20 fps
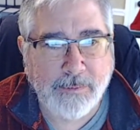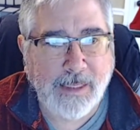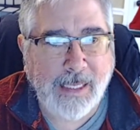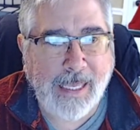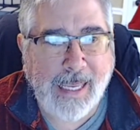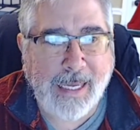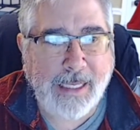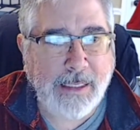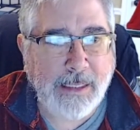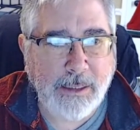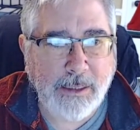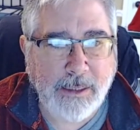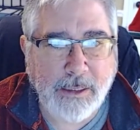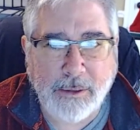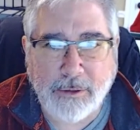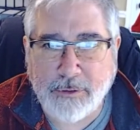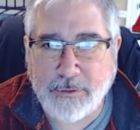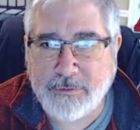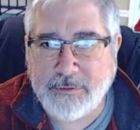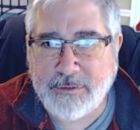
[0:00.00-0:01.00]
80
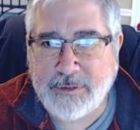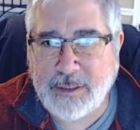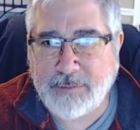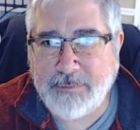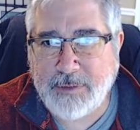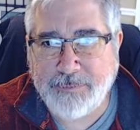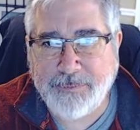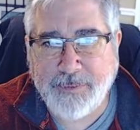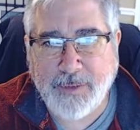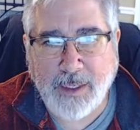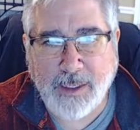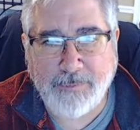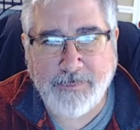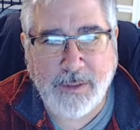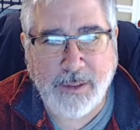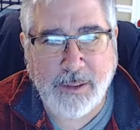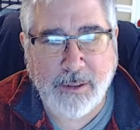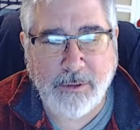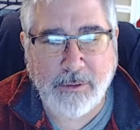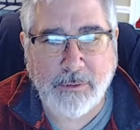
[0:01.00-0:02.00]
years, 75
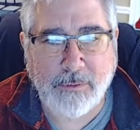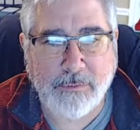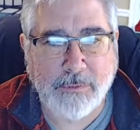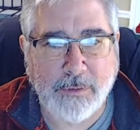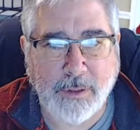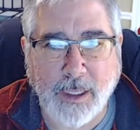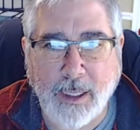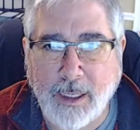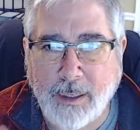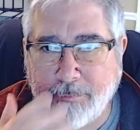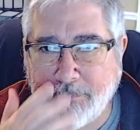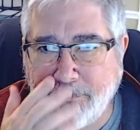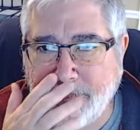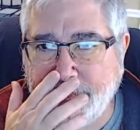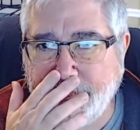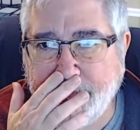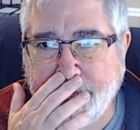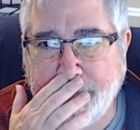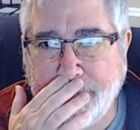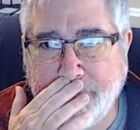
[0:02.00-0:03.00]
years of
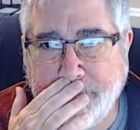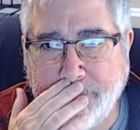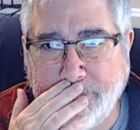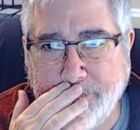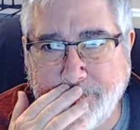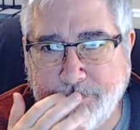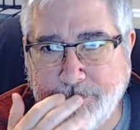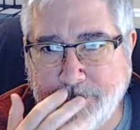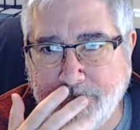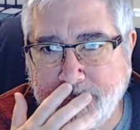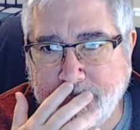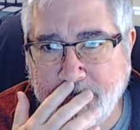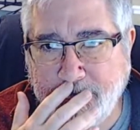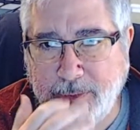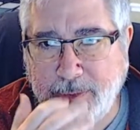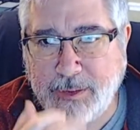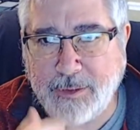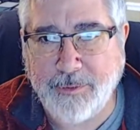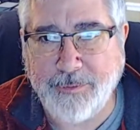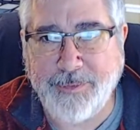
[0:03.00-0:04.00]

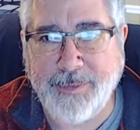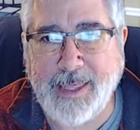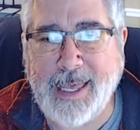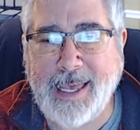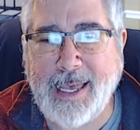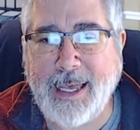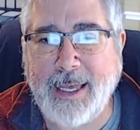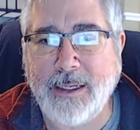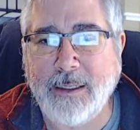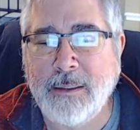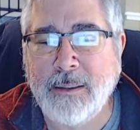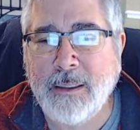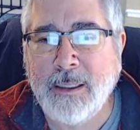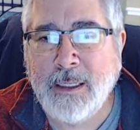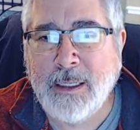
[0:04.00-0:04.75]
that.